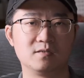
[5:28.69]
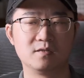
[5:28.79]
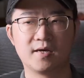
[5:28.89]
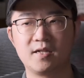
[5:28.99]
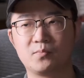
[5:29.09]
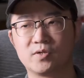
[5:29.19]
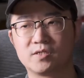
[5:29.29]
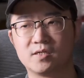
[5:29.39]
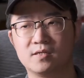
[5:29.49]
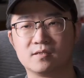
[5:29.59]
the
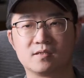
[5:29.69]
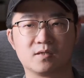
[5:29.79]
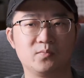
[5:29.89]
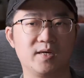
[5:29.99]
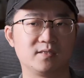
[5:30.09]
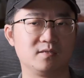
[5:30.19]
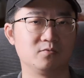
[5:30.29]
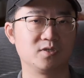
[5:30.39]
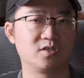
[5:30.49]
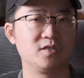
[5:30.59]
90% capacity
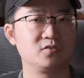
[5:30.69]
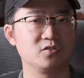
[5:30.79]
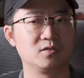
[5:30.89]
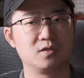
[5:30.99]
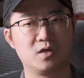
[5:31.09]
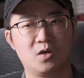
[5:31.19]
retention